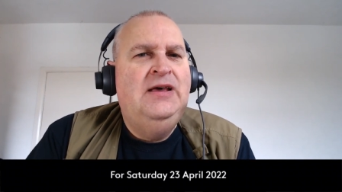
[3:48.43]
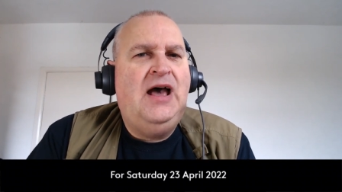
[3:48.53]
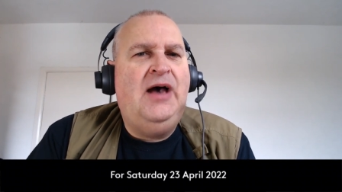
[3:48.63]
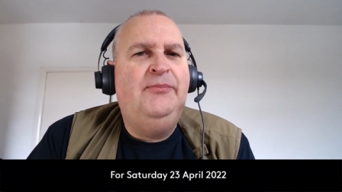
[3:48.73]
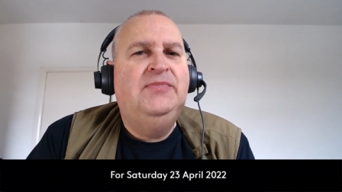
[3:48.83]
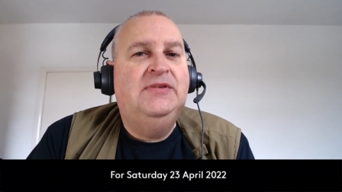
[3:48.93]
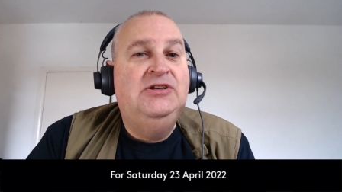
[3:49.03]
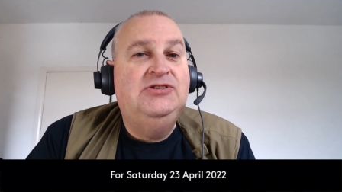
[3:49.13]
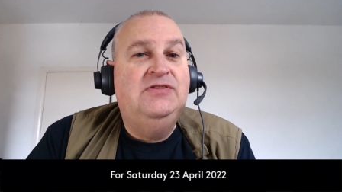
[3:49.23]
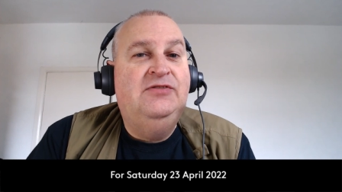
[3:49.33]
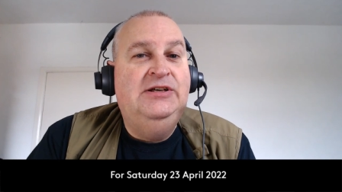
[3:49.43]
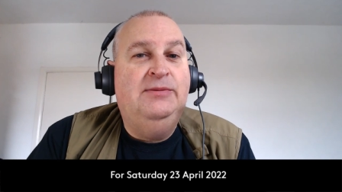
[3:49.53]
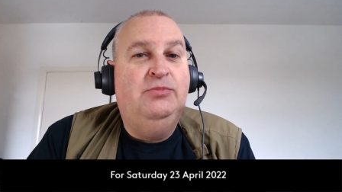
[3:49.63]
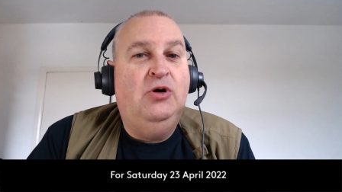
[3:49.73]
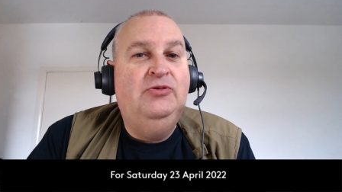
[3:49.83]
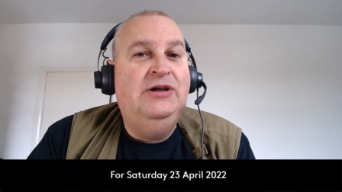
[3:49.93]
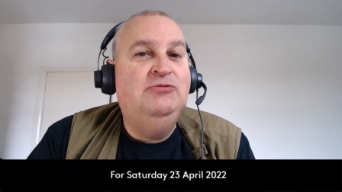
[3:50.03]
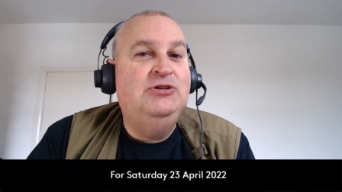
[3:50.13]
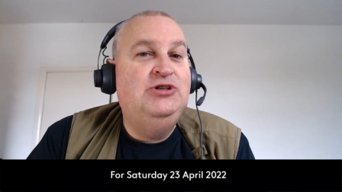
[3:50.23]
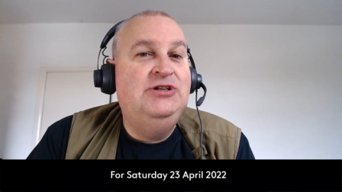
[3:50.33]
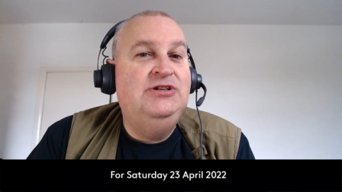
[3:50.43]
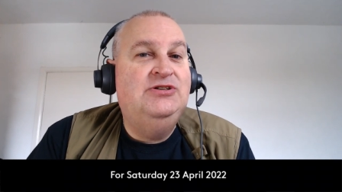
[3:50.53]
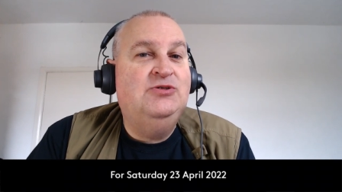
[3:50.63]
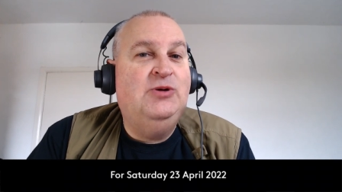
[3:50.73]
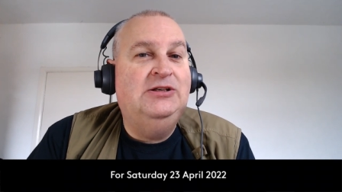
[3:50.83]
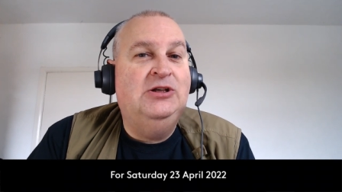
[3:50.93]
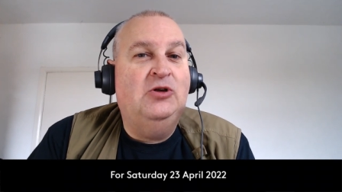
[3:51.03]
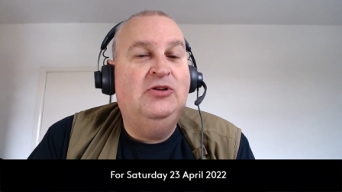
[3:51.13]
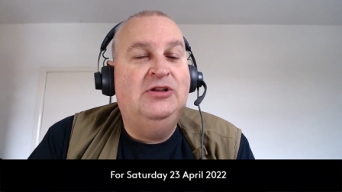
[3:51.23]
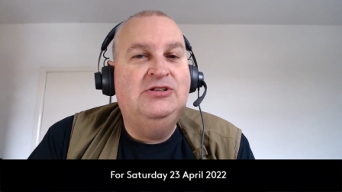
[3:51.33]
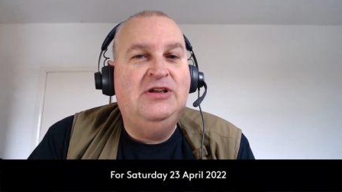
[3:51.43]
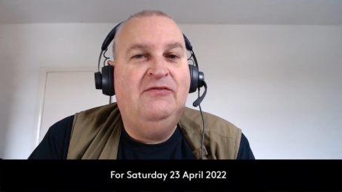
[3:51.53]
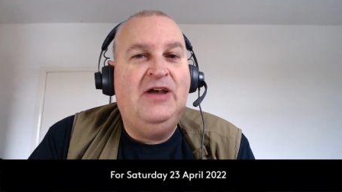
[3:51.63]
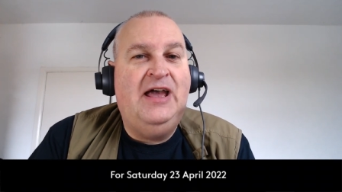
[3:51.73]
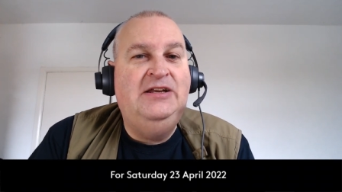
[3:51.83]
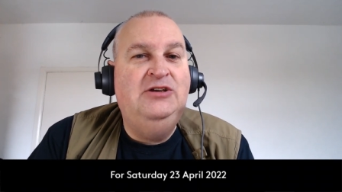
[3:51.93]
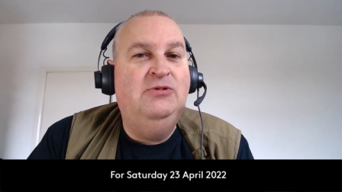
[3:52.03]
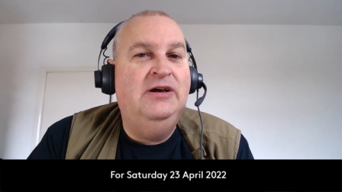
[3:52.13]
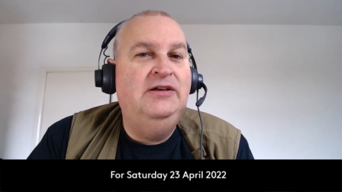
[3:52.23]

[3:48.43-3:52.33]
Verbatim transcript: Um, there is a free component, which is quite a lot of the stuff anyway,